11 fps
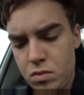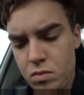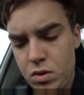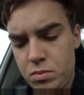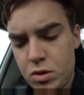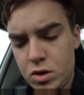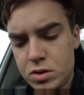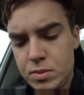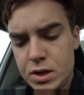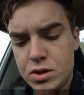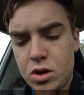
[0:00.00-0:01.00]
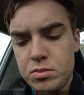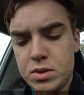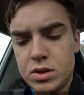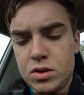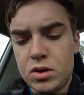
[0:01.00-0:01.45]
With most of my
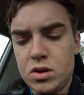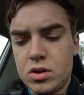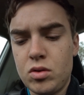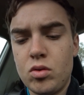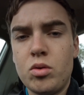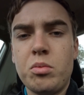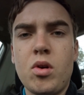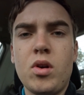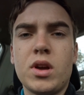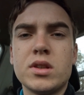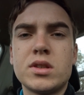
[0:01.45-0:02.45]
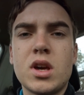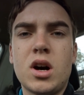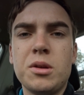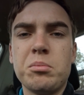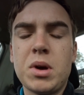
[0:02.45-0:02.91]
jobs, it's not just lawn mowing, it's
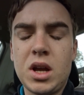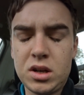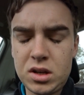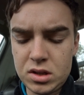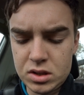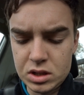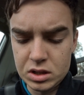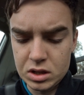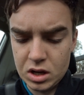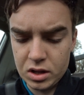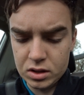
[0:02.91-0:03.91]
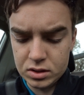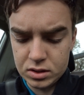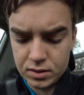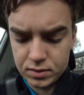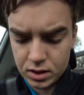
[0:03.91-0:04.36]
garden maintenance and other
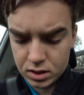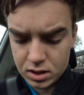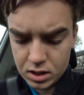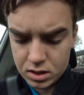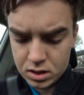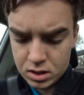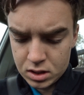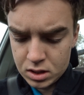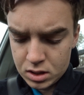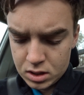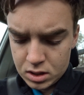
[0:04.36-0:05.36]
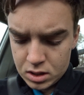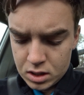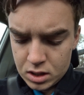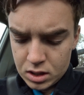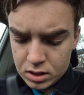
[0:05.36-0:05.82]
stuff like that.
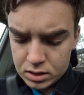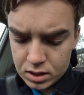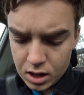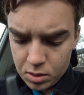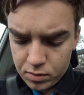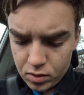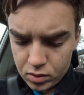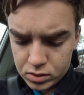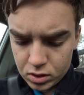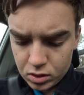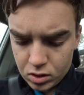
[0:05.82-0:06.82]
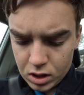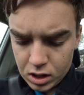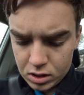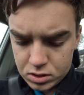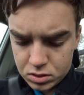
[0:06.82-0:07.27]
Today we've also got
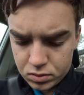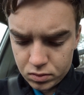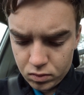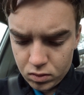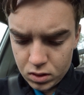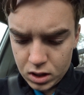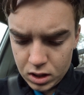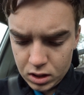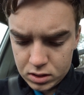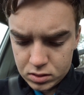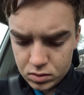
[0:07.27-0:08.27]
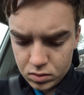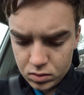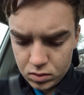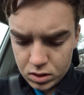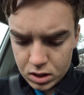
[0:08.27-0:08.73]
a tree
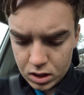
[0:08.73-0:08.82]
to